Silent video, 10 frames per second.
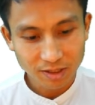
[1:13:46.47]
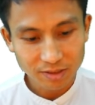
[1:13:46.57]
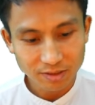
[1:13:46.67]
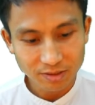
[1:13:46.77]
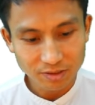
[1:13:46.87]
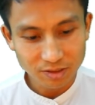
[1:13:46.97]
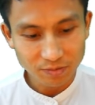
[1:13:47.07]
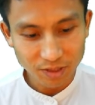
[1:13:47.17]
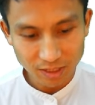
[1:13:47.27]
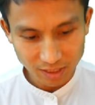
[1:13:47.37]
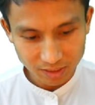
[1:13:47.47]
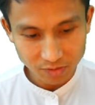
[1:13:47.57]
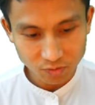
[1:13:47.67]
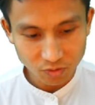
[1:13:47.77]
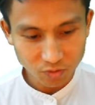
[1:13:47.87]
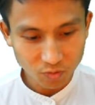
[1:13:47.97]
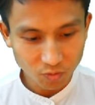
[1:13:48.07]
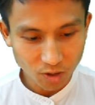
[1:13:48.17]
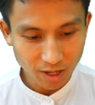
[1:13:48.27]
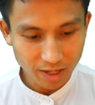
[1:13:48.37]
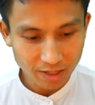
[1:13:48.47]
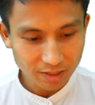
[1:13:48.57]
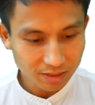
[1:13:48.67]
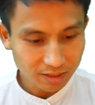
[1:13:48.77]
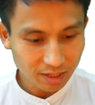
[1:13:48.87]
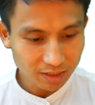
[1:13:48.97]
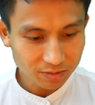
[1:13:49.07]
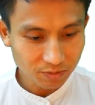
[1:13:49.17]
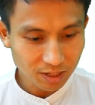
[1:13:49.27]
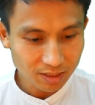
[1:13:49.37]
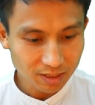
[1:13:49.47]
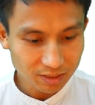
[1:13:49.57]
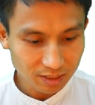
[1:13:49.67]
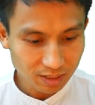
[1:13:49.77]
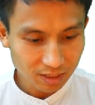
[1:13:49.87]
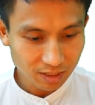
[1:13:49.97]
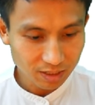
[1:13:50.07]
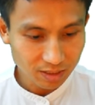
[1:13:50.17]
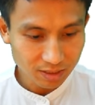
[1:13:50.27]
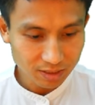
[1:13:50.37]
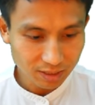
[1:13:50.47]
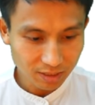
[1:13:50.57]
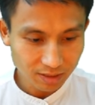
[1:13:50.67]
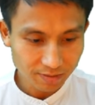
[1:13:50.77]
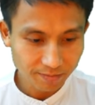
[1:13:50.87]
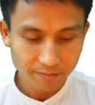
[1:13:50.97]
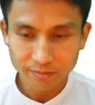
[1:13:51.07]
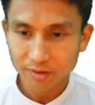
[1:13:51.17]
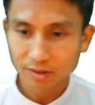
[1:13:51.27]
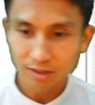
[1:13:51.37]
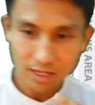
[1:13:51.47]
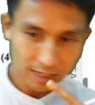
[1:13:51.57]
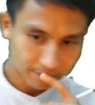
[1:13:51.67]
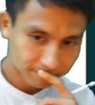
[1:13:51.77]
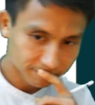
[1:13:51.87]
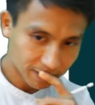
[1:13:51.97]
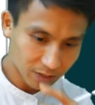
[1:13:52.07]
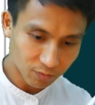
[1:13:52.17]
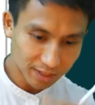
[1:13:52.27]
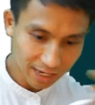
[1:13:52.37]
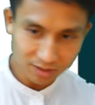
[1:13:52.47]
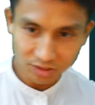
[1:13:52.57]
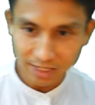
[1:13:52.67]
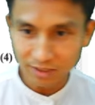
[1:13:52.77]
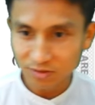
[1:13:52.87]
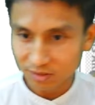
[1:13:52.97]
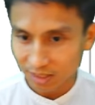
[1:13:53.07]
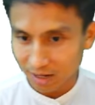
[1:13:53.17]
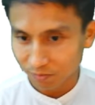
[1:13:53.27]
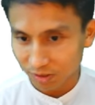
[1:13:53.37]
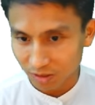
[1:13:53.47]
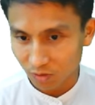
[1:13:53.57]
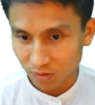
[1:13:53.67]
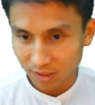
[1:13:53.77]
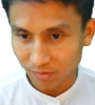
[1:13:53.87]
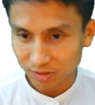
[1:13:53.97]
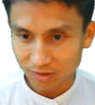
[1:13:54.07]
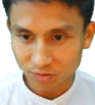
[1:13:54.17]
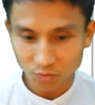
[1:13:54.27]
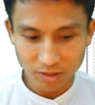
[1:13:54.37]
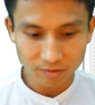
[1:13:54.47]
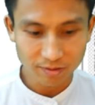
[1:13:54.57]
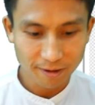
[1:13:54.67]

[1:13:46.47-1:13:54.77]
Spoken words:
This is going to be integral y dx by dt. Yeah. And we got to change the upper and lower limits as well.